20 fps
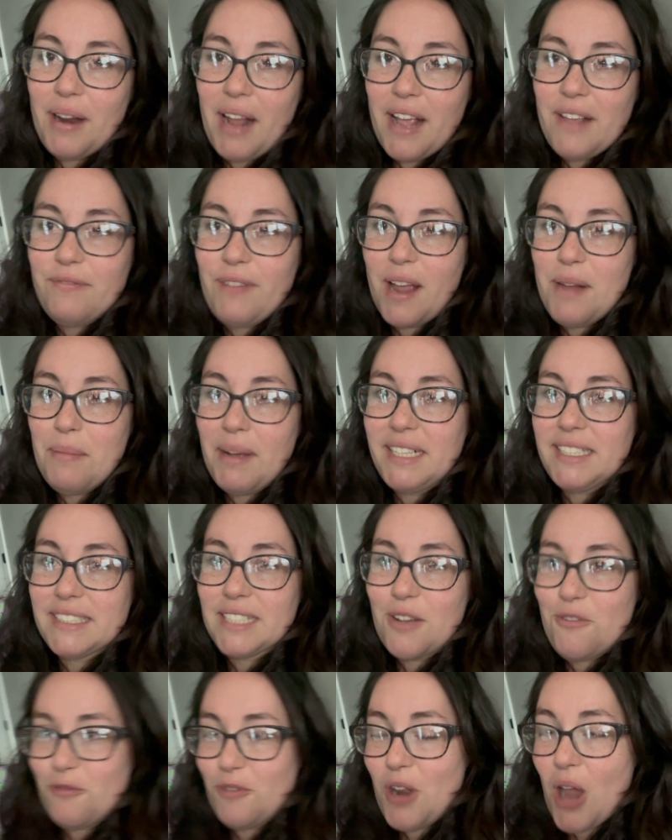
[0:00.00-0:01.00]
find
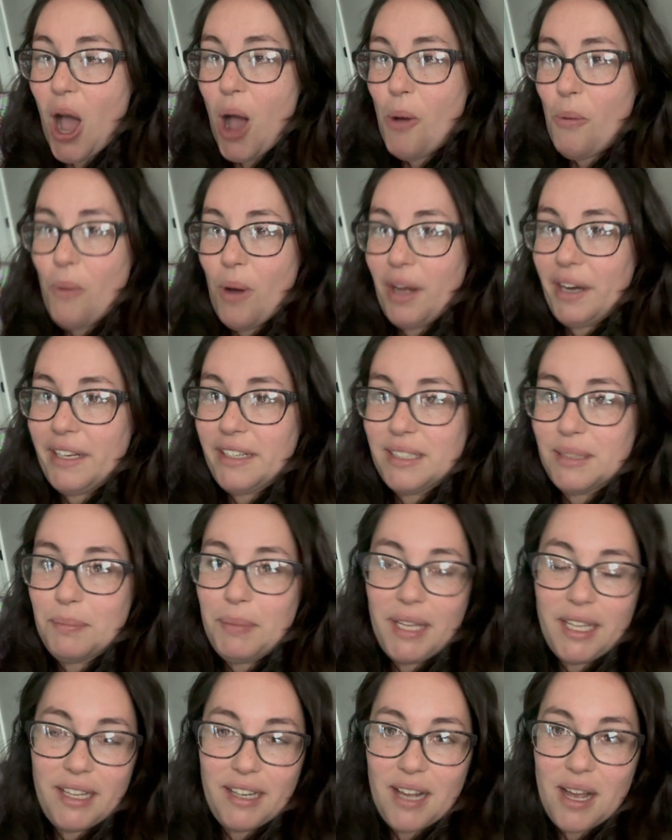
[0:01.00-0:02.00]
myself not wanting to
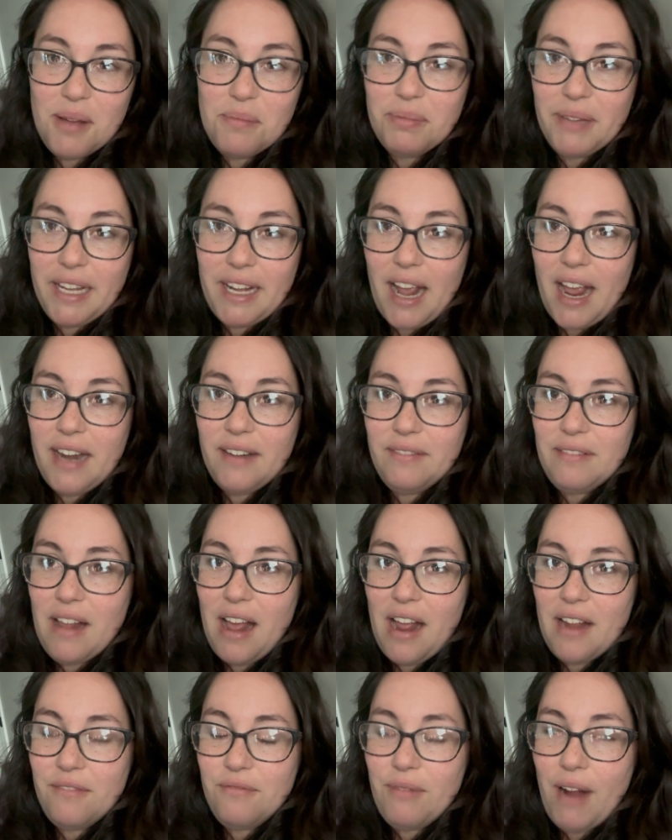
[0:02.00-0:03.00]
pick it up. Like,
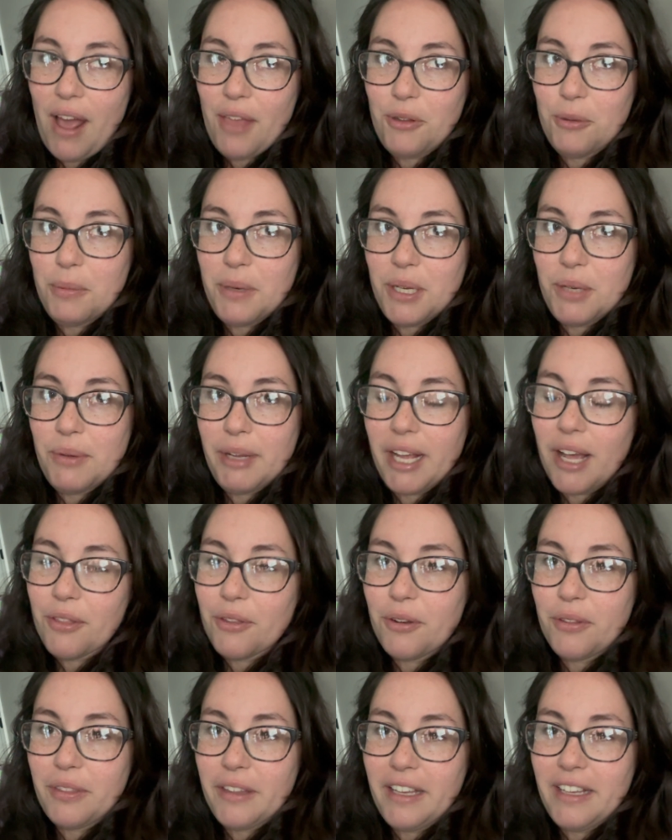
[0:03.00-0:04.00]
I'd rather be doing
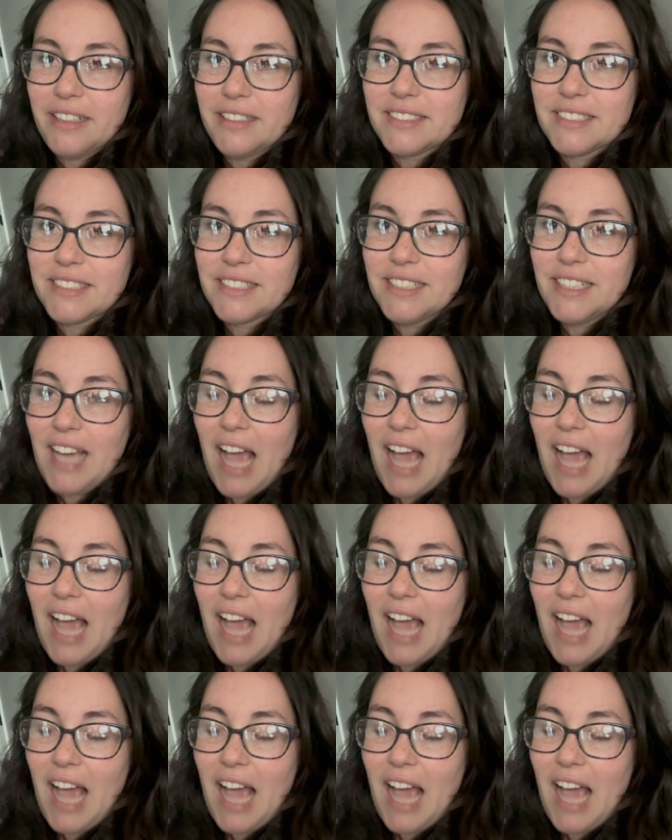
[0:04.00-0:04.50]
other things.